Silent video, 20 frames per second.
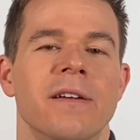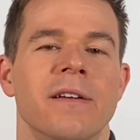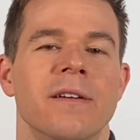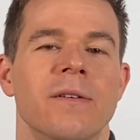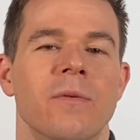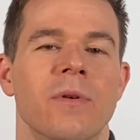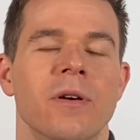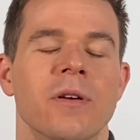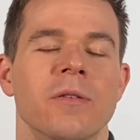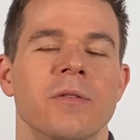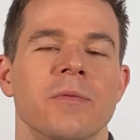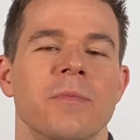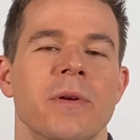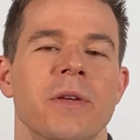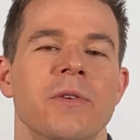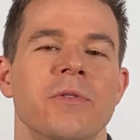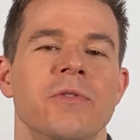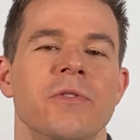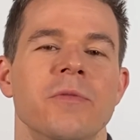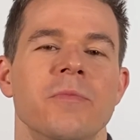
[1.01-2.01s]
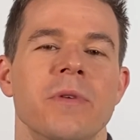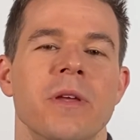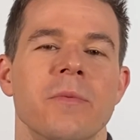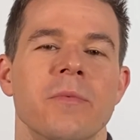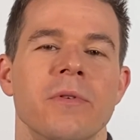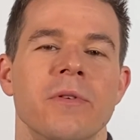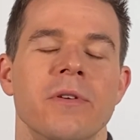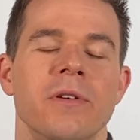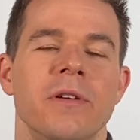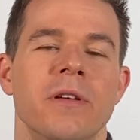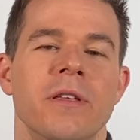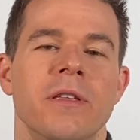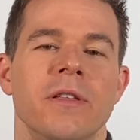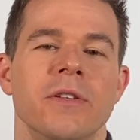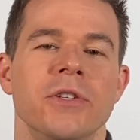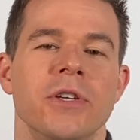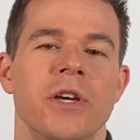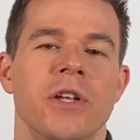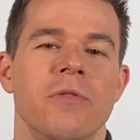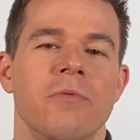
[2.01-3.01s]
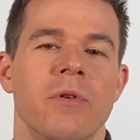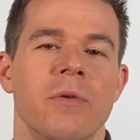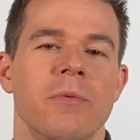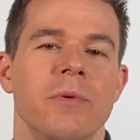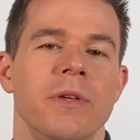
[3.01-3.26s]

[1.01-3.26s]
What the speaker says: Welcome to my YouTube neighborhood, the channel where we